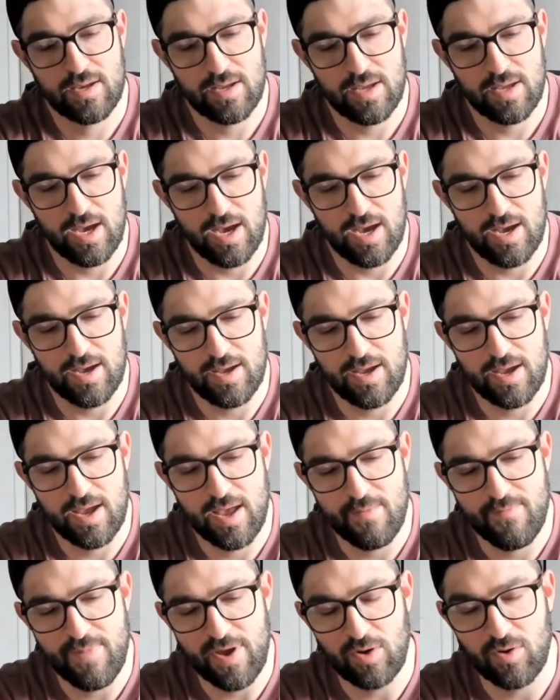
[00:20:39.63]
a
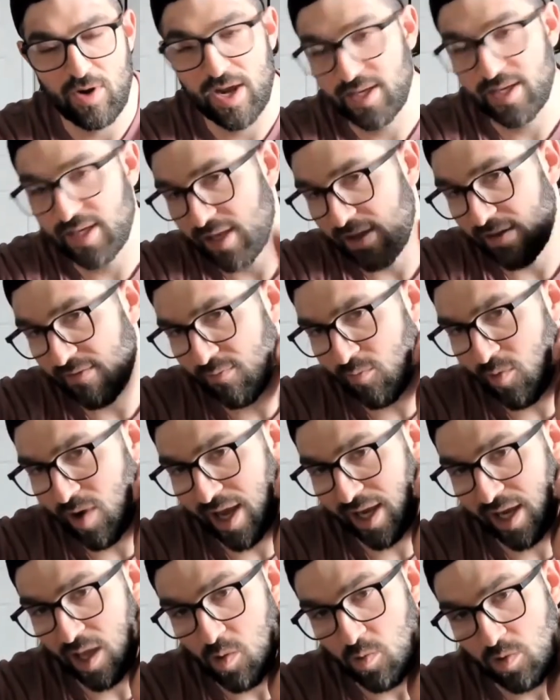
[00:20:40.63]
better idea of when
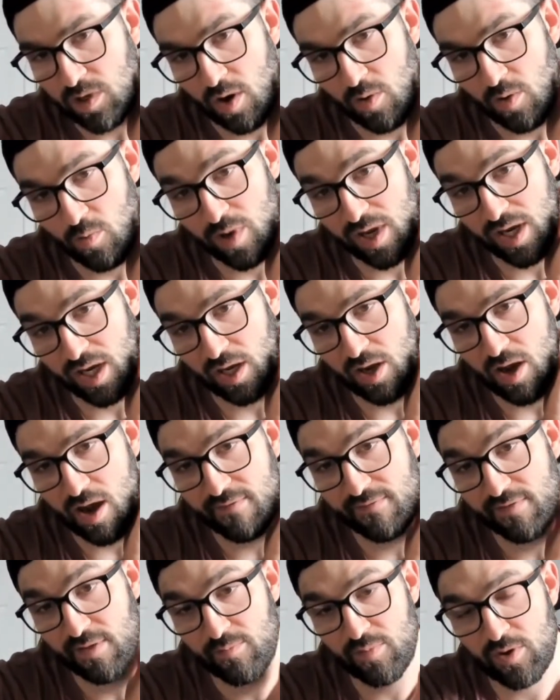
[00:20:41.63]
I can start weaning
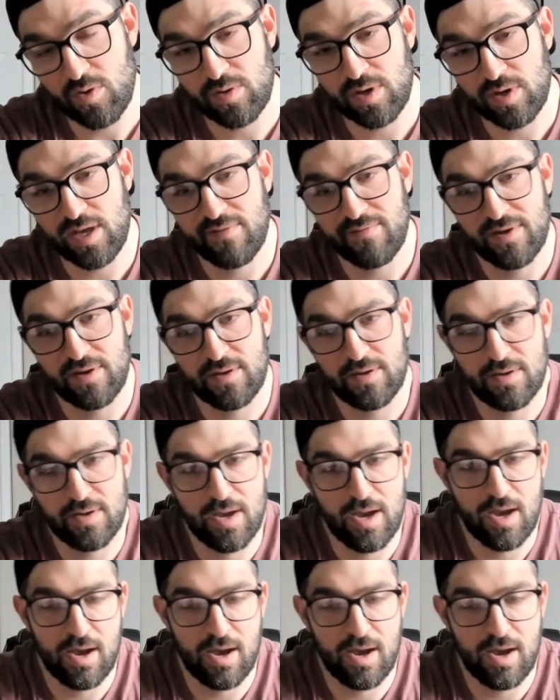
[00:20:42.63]
off the boot even,